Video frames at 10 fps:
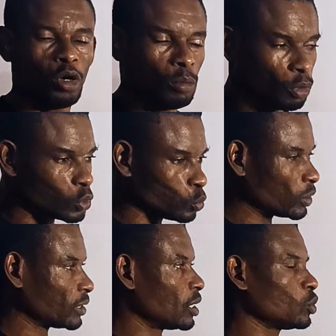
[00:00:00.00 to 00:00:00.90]
but
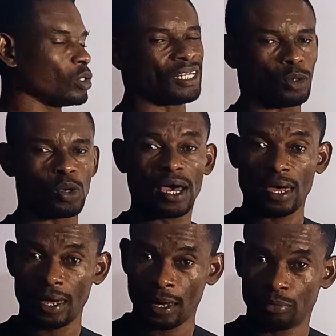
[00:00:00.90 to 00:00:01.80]
we thank God that we are
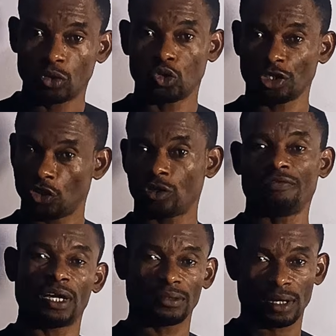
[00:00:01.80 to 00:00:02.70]
able to
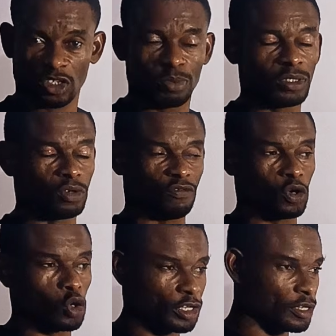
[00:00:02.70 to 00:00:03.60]
resolve that aspect of
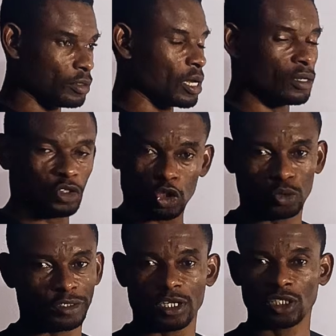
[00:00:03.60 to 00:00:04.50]
login and the
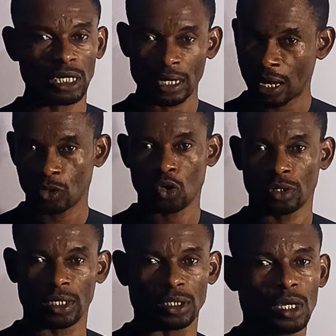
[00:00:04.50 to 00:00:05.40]
credential and all
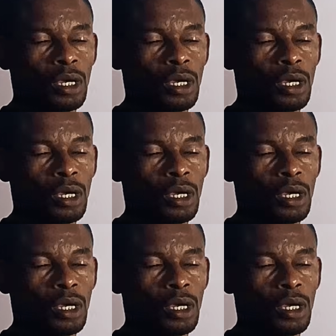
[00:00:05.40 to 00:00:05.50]
that.